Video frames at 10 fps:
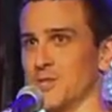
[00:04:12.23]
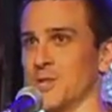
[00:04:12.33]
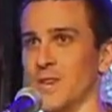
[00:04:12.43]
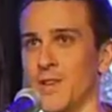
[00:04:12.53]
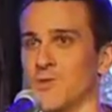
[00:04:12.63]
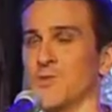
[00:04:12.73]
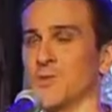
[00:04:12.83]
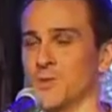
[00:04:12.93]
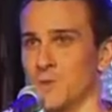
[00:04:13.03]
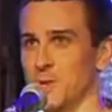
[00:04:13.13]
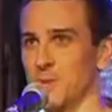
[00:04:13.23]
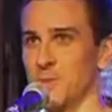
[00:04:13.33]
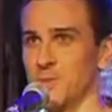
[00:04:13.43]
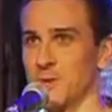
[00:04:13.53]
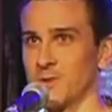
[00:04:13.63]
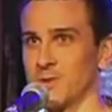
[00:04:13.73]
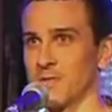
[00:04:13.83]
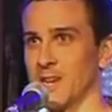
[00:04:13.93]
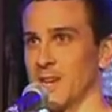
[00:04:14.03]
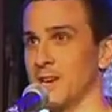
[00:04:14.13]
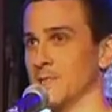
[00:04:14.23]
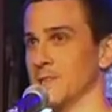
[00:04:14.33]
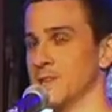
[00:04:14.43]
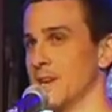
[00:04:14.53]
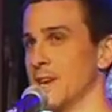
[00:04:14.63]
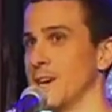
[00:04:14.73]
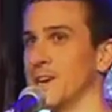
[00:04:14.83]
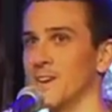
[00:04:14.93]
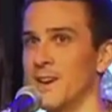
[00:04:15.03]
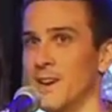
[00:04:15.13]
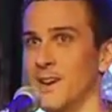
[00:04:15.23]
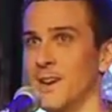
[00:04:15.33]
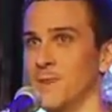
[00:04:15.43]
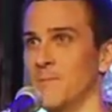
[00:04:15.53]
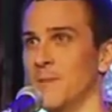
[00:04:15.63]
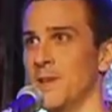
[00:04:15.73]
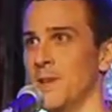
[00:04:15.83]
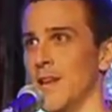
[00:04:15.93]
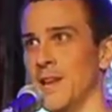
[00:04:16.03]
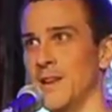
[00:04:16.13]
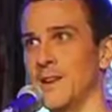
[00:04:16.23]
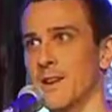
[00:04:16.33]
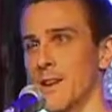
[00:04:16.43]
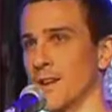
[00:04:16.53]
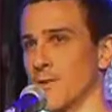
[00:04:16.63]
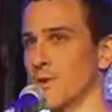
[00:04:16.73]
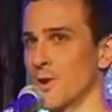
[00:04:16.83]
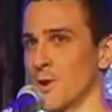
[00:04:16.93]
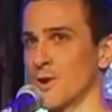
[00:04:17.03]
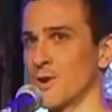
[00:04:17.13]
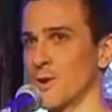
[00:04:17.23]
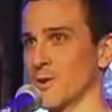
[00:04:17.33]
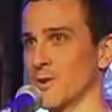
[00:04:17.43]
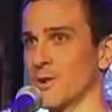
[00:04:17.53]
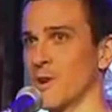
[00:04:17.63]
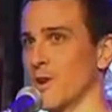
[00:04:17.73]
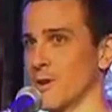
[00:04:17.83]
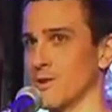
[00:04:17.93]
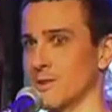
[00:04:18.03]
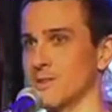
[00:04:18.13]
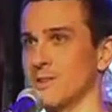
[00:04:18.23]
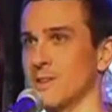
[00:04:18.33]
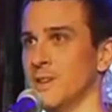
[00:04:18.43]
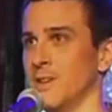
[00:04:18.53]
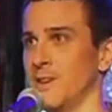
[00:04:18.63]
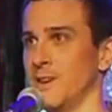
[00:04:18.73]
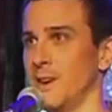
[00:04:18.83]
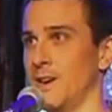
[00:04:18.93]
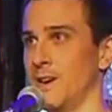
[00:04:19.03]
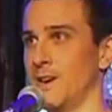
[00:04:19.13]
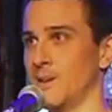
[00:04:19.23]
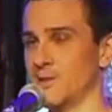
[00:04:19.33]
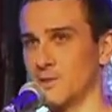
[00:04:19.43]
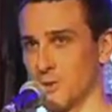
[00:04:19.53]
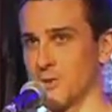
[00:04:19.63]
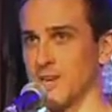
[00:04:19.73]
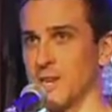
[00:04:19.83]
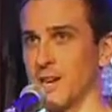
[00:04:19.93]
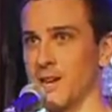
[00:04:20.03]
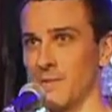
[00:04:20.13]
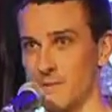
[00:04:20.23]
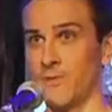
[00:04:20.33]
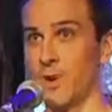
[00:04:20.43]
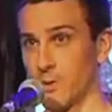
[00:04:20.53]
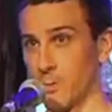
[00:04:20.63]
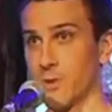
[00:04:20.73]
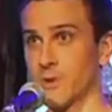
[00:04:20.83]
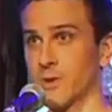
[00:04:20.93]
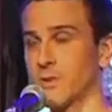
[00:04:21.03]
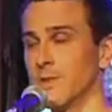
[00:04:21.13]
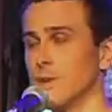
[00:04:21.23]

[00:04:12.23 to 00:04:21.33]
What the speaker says: She influenced me to be the person that I am today. And I never heard her curse. Certainly not the fuck word.